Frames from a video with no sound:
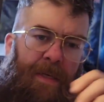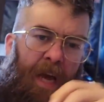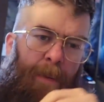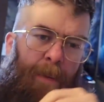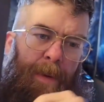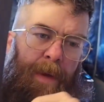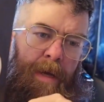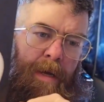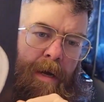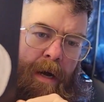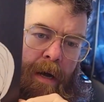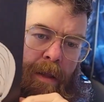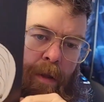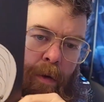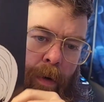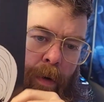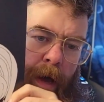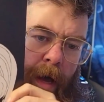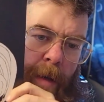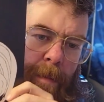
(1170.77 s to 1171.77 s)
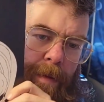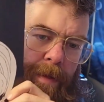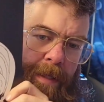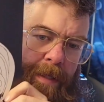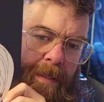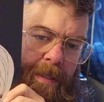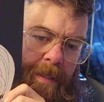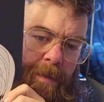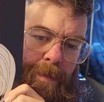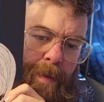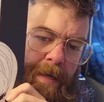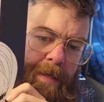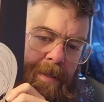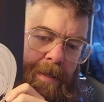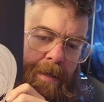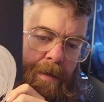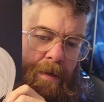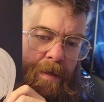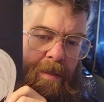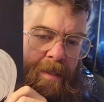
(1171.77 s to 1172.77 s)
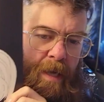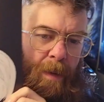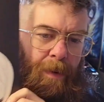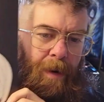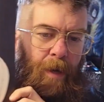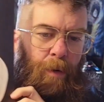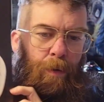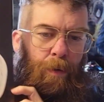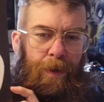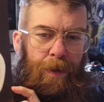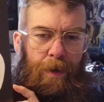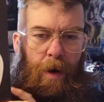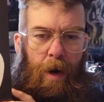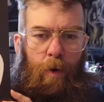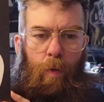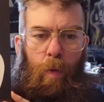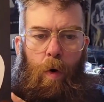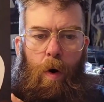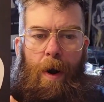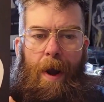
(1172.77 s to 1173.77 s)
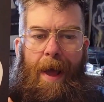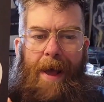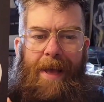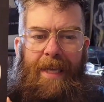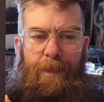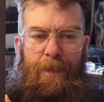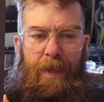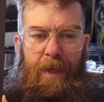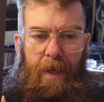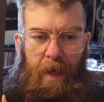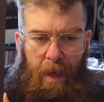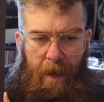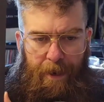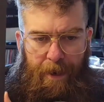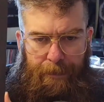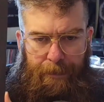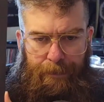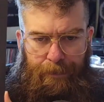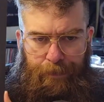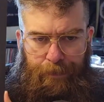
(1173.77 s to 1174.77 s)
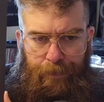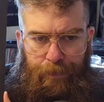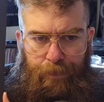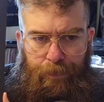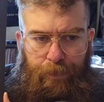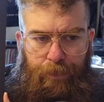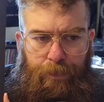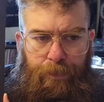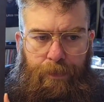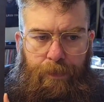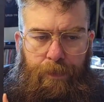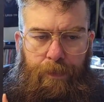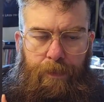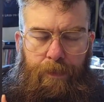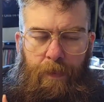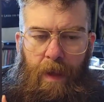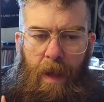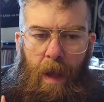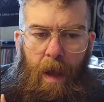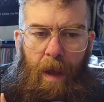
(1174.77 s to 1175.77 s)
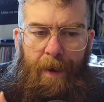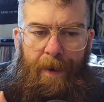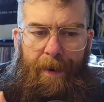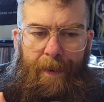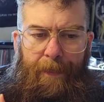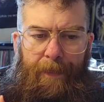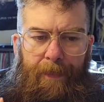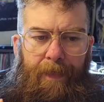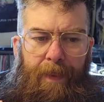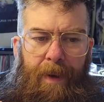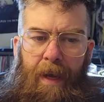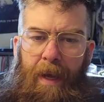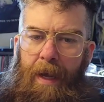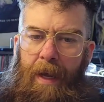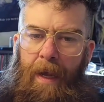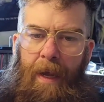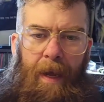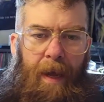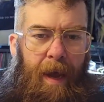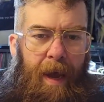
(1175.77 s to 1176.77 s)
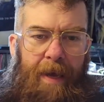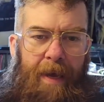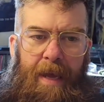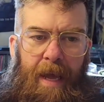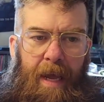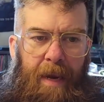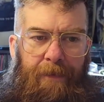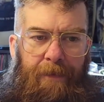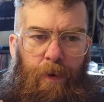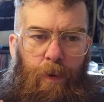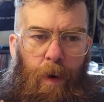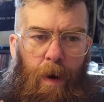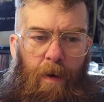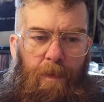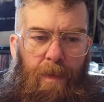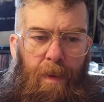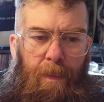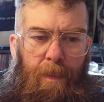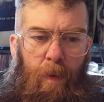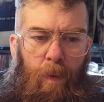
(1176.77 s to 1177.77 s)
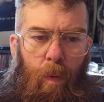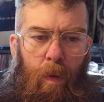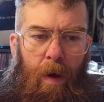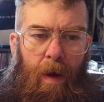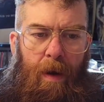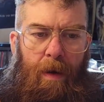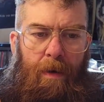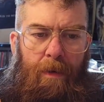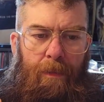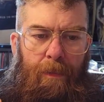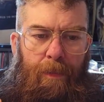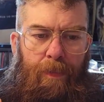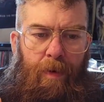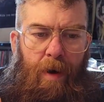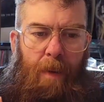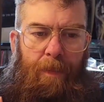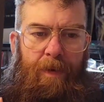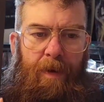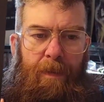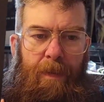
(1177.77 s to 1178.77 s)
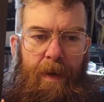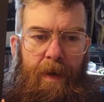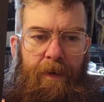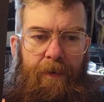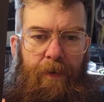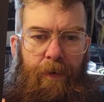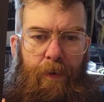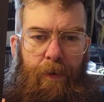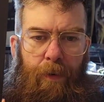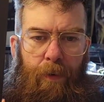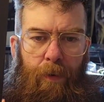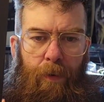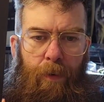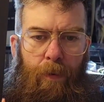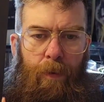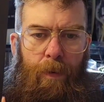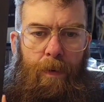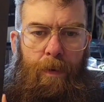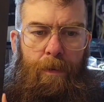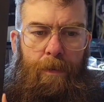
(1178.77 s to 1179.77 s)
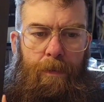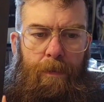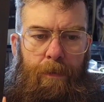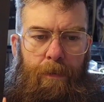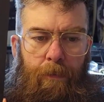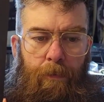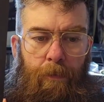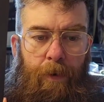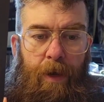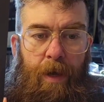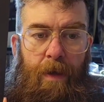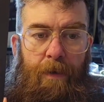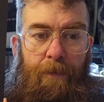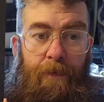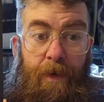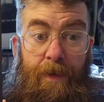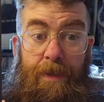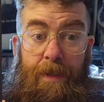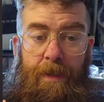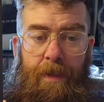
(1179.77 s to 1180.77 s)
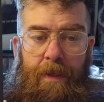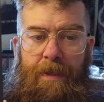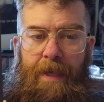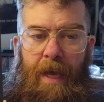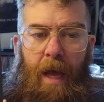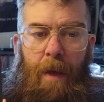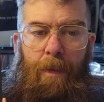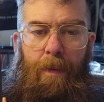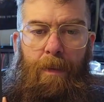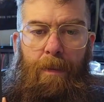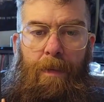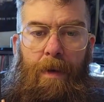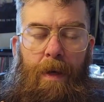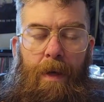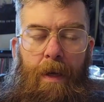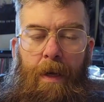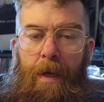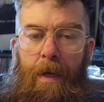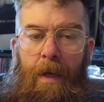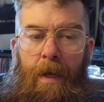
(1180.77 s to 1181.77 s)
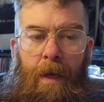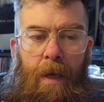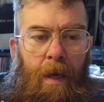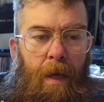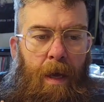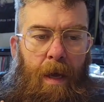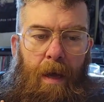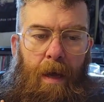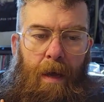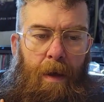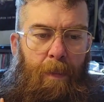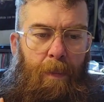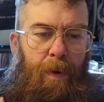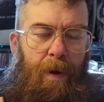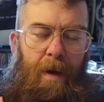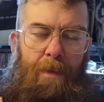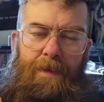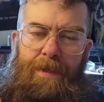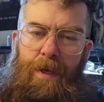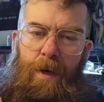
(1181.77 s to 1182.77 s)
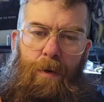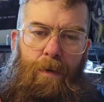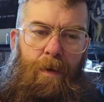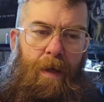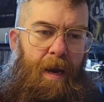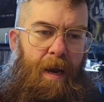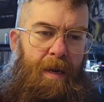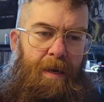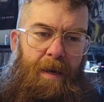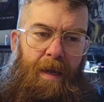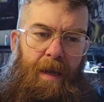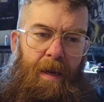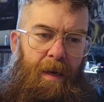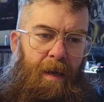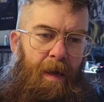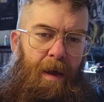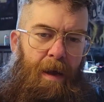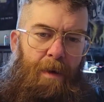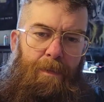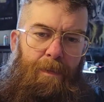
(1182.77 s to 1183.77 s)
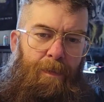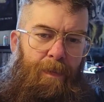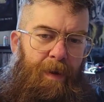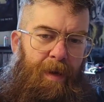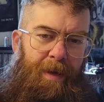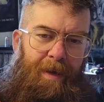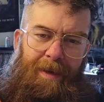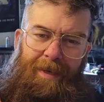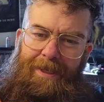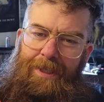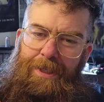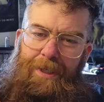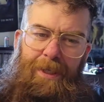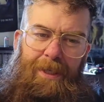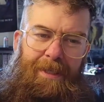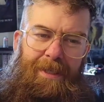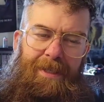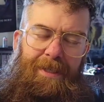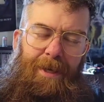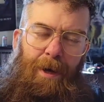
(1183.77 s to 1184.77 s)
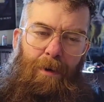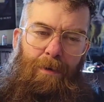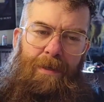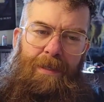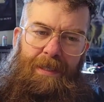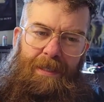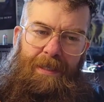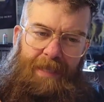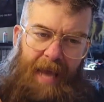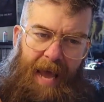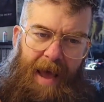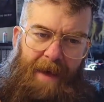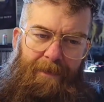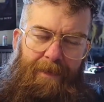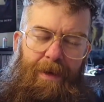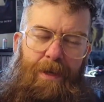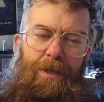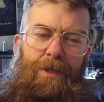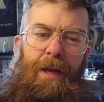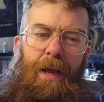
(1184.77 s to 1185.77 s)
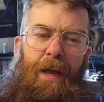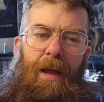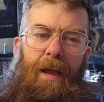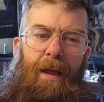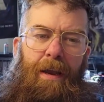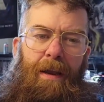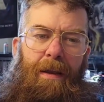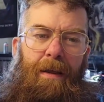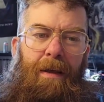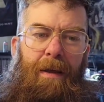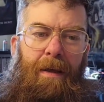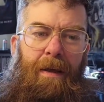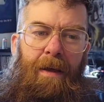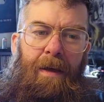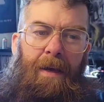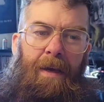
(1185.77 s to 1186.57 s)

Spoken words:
is coming on the way, but this is Bestial Summoning with the Dark War Has Begun. I can't even quite remember what prompted me to revisit this album, but I'm so glad I did. It's just so savage and